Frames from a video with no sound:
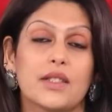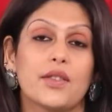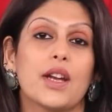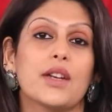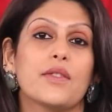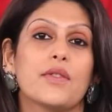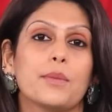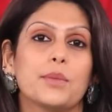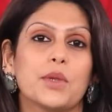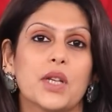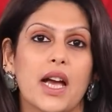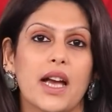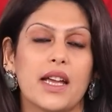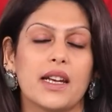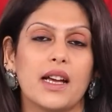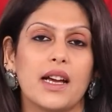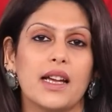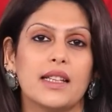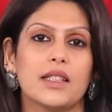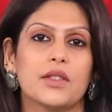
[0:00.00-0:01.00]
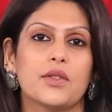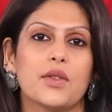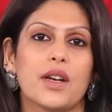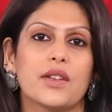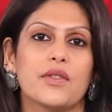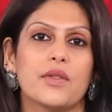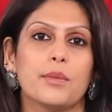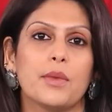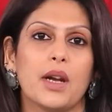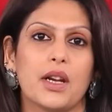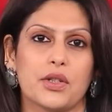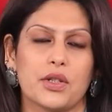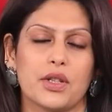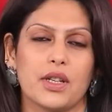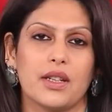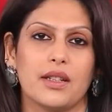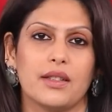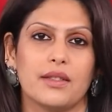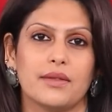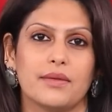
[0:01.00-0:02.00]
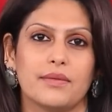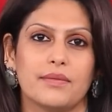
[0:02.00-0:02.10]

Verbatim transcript: the threat from China and the threat from Russia